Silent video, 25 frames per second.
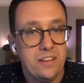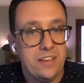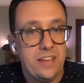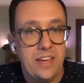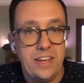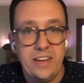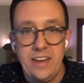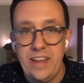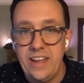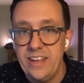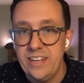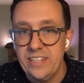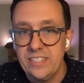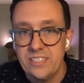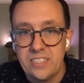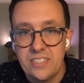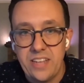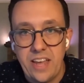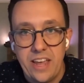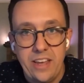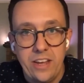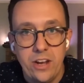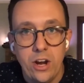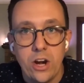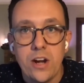enhanced
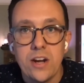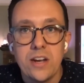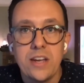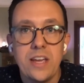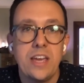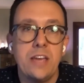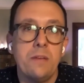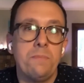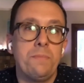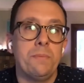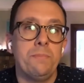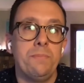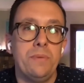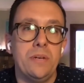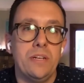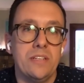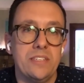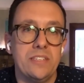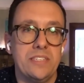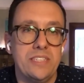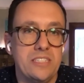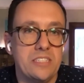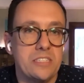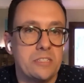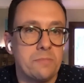AR
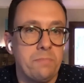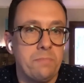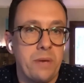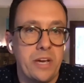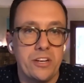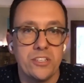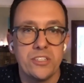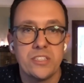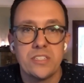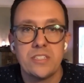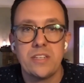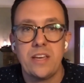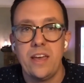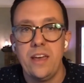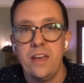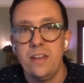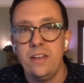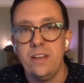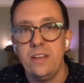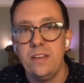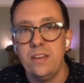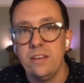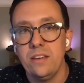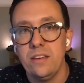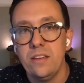capabilities, better
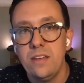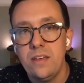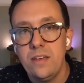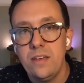scanning,